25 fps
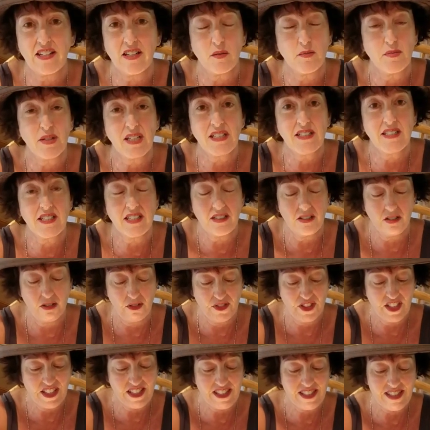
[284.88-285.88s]
a big deal
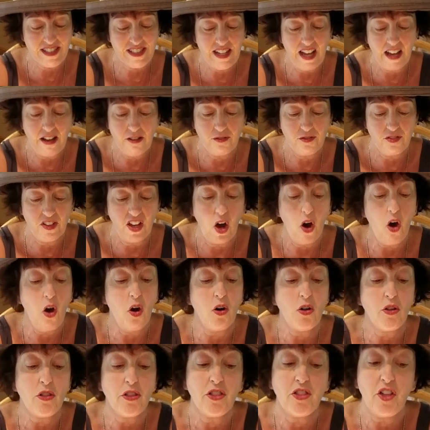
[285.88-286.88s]
this stuff
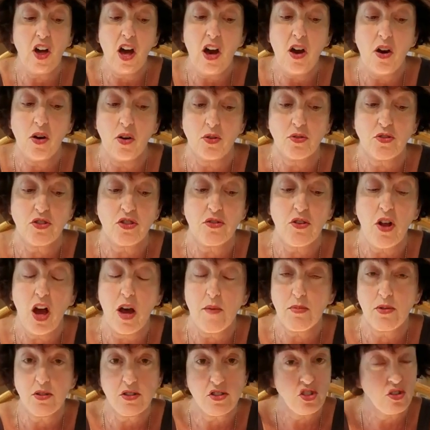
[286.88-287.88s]
although do not
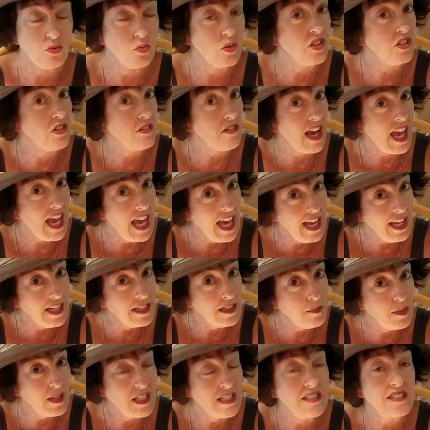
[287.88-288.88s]
push it with your hand
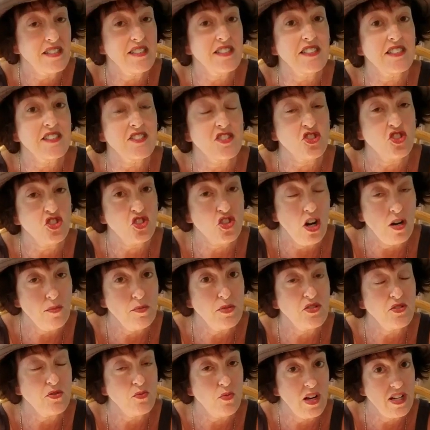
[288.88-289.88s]
because this is as sharp
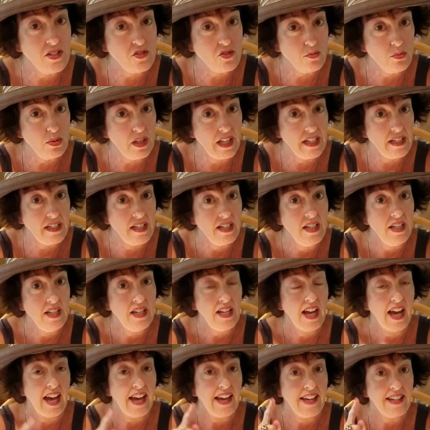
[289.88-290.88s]
as a razor blade
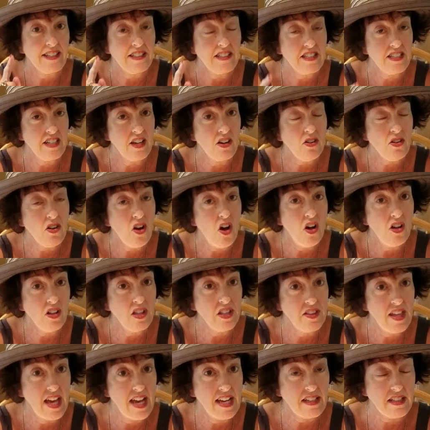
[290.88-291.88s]
I had to tell Colin
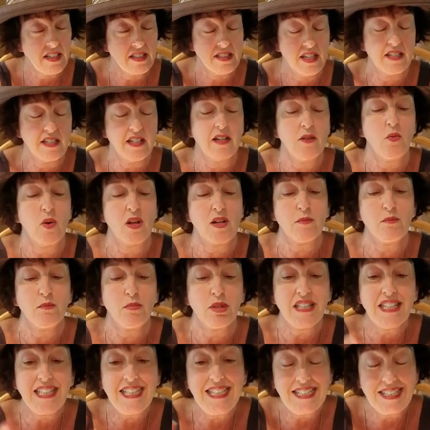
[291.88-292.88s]
that because I didn't want him
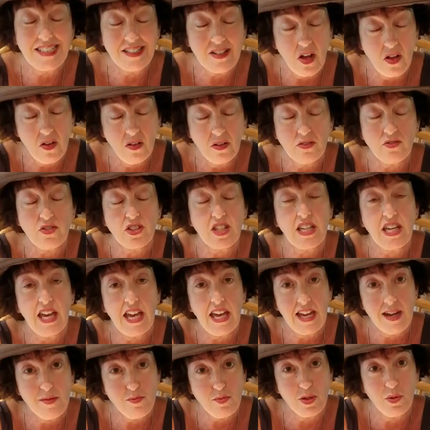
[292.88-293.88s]
bleeding all over the
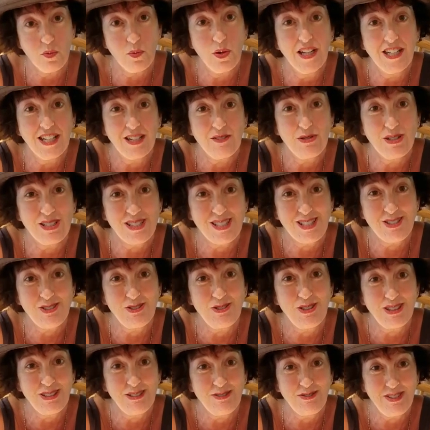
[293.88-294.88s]
camera when he was
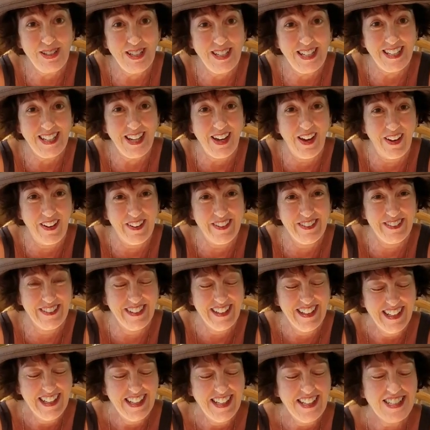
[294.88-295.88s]
doing the video
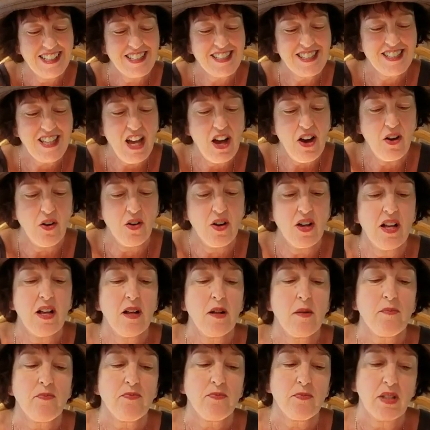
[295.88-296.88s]
so
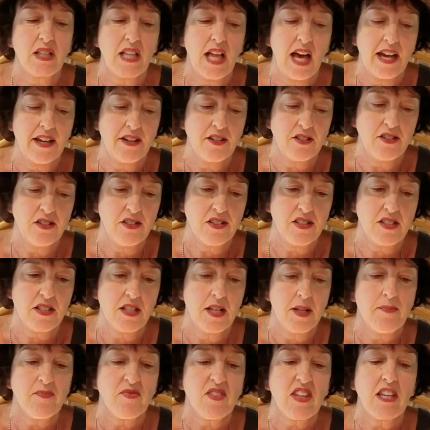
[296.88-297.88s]
pliers.
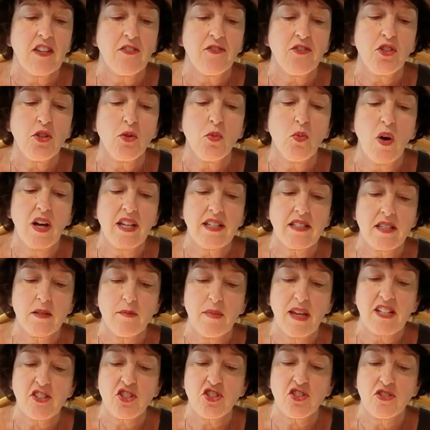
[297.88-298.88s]
If you want to
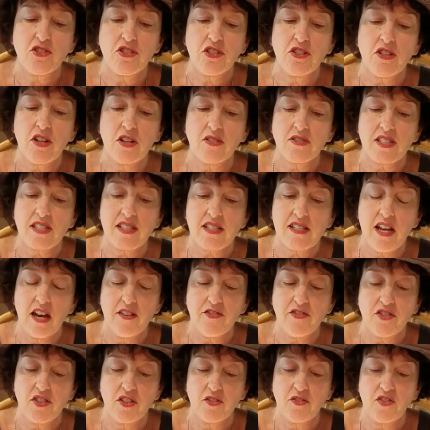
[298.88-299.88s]
make sure you don't
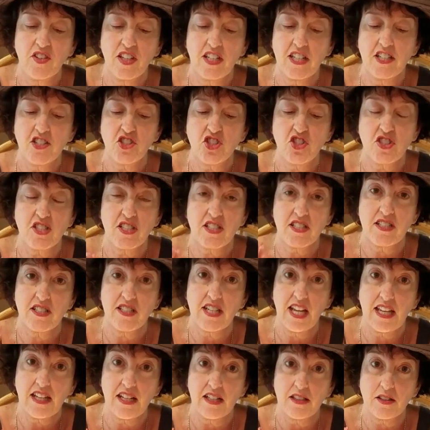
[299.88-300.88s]
scuff the finish,
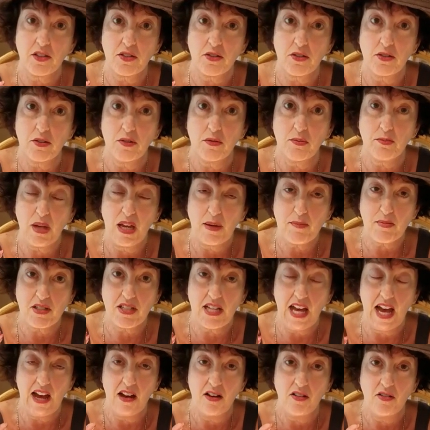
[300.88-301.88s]
take a little paper
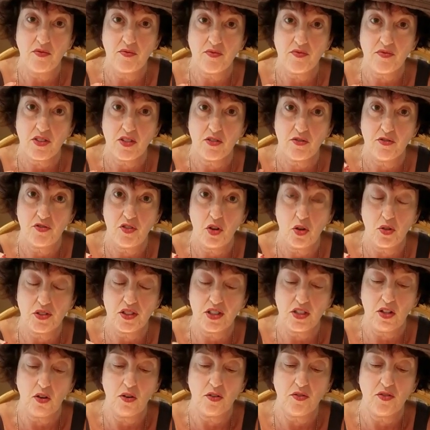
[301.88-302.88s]
towel, fold
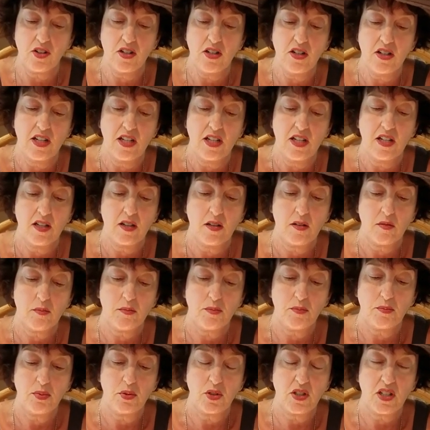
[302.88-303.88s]
it over,
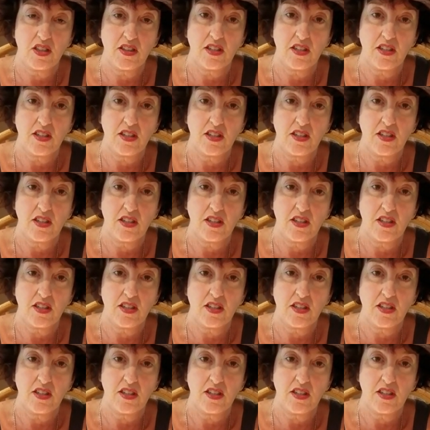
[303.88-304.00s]
put it